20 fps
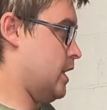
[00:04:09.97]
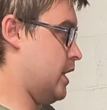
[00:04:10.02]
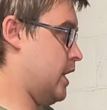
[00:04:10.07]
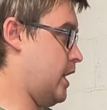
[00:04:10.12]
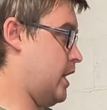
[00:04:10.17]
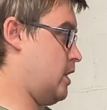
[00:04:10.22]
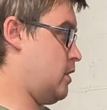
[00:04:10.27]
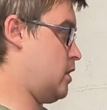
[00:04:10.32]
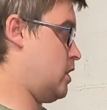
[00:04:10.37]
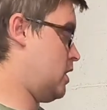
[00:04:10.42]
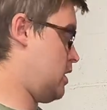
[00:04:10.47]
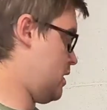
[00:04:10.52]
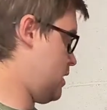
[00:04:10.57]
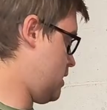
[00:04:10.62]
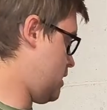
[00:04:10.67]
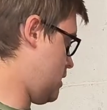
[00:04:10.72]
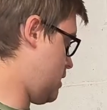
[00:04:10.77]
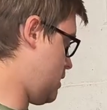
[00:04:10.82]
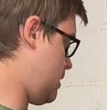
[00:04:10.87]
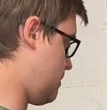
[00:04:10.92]
Now,
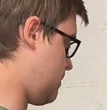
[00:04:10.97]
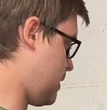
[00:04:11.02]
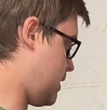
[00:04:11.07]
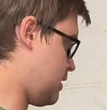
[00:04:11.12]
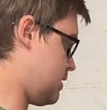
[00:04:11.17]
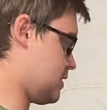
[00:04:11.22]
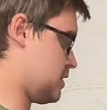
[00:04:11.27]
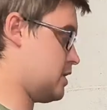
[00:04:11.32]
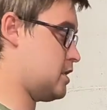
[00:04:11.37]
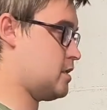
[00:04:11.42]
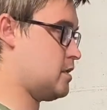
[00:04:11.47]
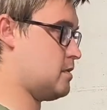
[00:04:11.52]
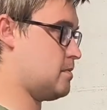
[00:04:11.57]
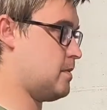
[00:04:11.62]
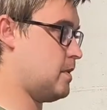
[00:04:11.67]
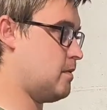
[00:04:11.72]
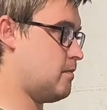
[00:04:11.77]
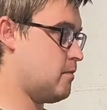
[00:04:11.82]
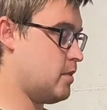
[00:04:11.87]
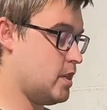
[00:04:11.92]
because this has
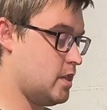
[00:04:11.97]
been